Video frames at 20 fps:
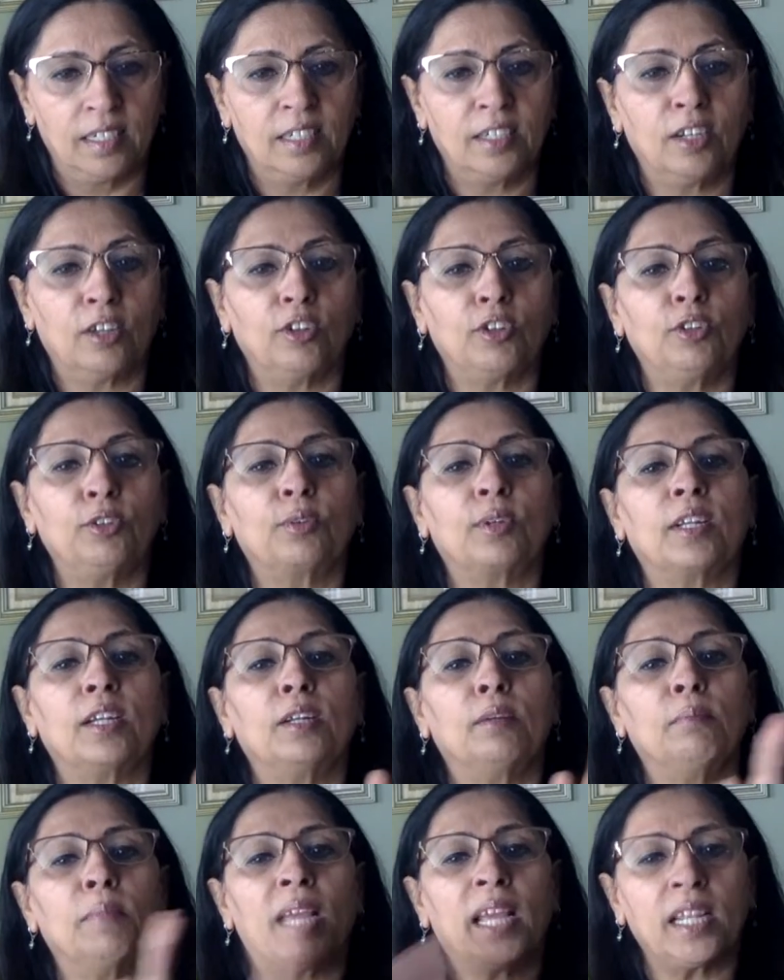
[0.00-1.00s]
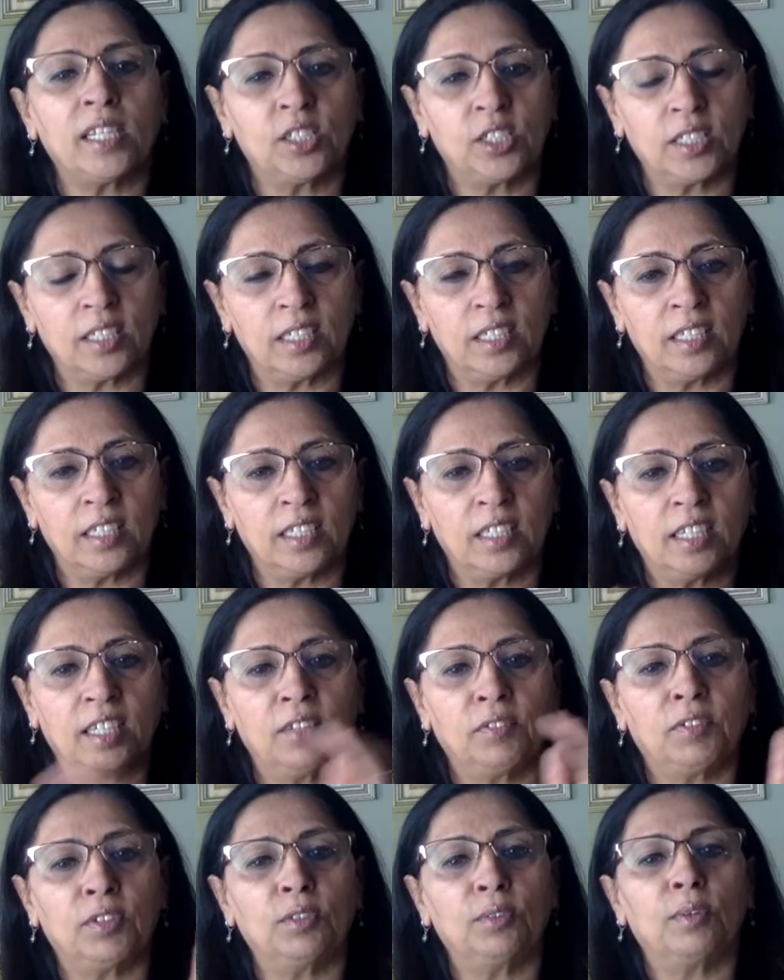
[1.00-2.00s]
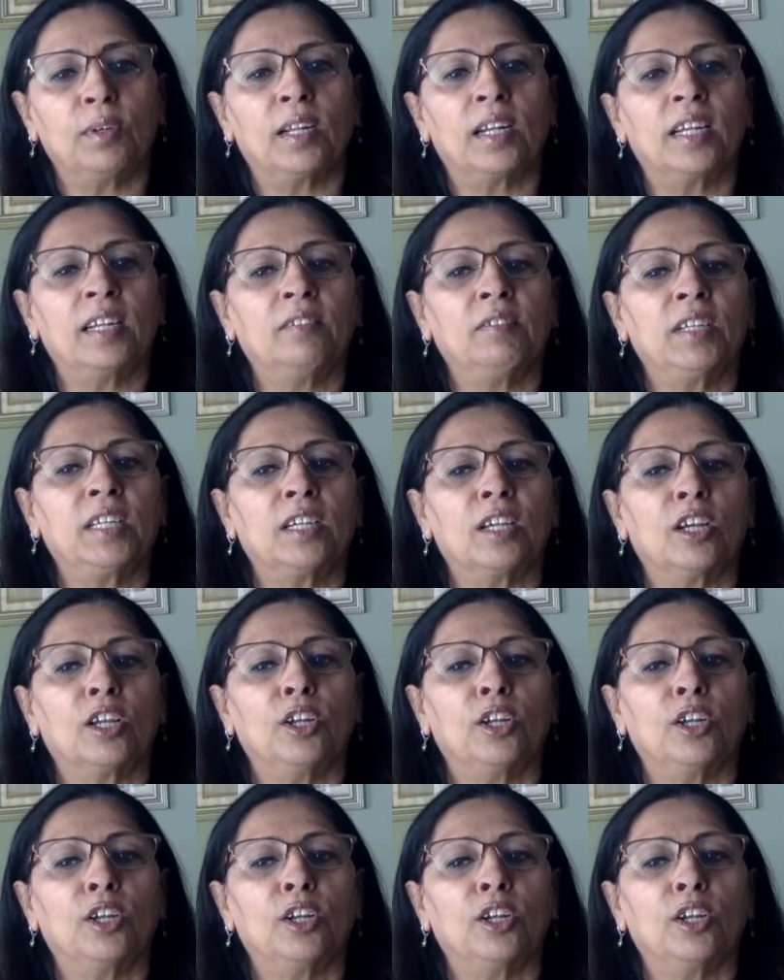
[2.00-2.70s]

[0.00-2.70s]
Now you can imagine if you are living